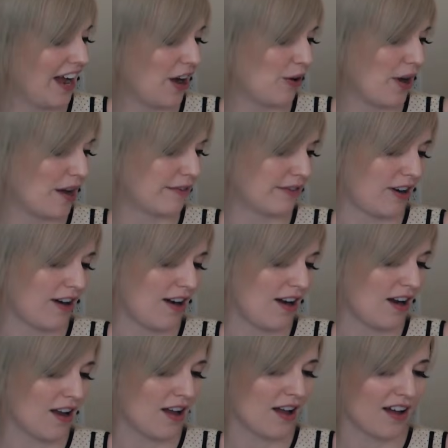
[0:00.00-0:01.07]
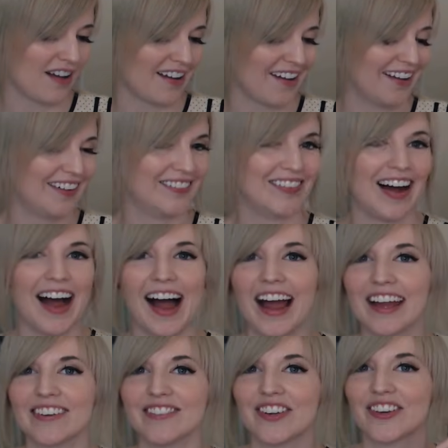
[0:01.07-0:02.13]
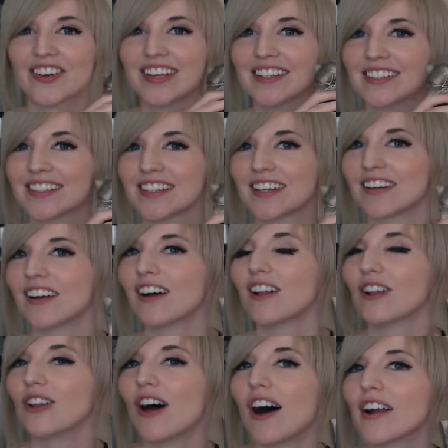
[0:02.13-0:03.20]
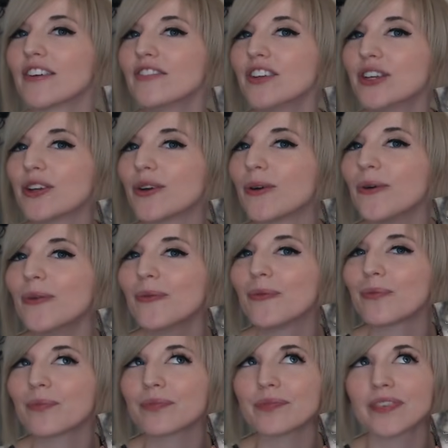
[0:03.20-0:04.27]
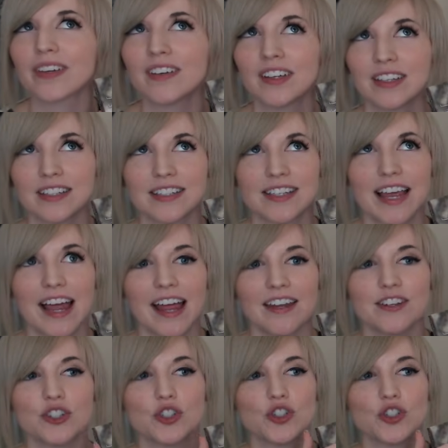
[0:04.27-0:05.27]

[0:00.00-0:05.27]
However, I have noticed a lot of you tend